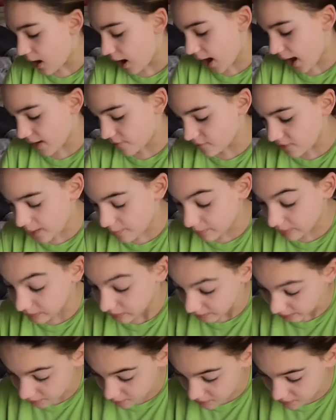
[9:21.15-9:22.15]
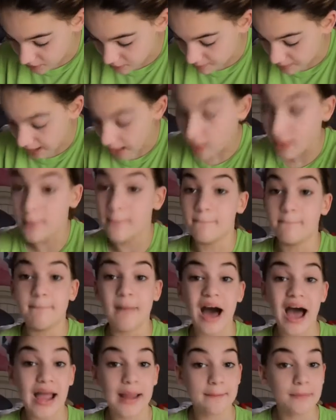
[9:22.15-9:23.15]
I have not played with this palette
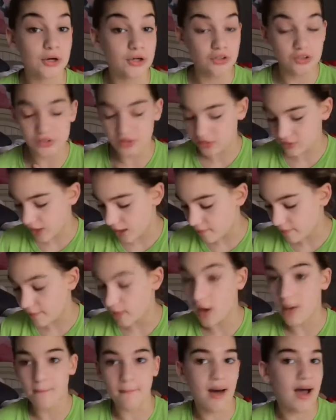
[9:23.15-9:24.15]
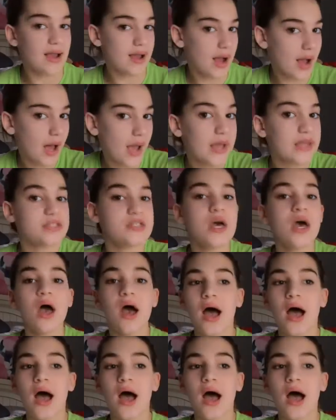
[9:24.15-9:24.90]
my personal self, like on my eyes.